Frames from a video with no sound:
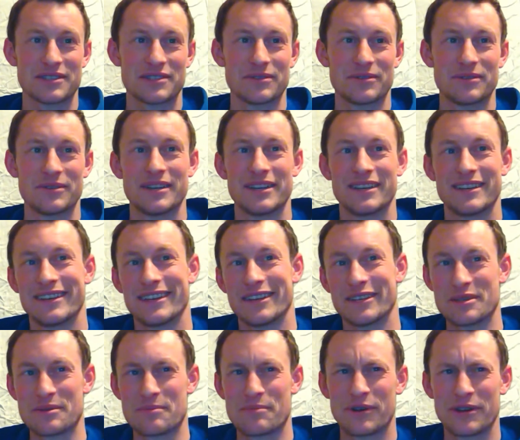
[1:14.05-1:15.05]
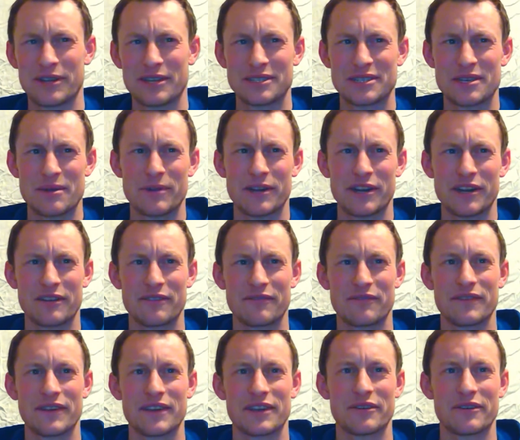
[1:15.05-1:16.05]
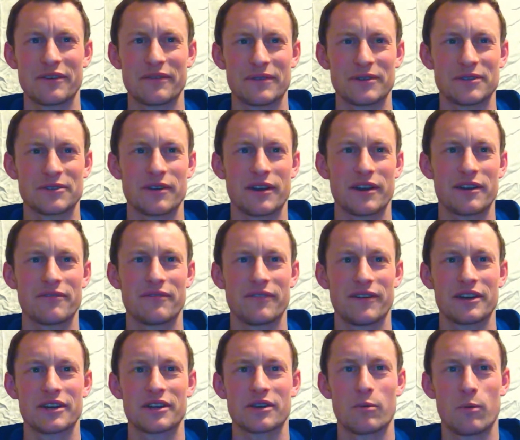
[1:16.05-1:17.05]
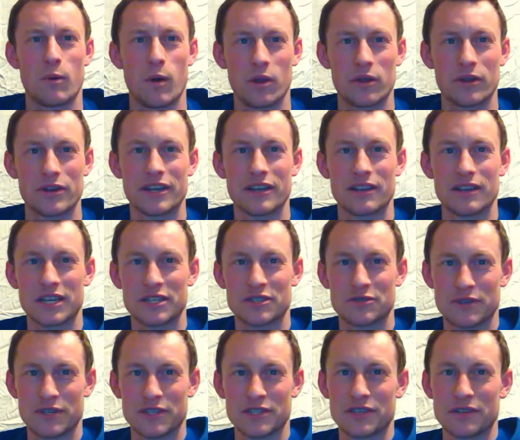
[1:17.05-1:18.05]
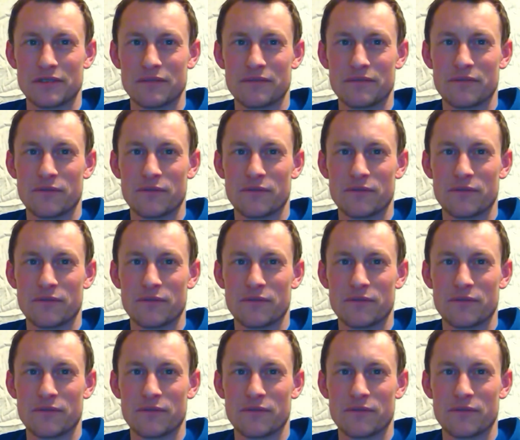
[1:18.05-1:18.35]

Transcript: So it's a pretty intimidating figure if you're trying to find a quality electrician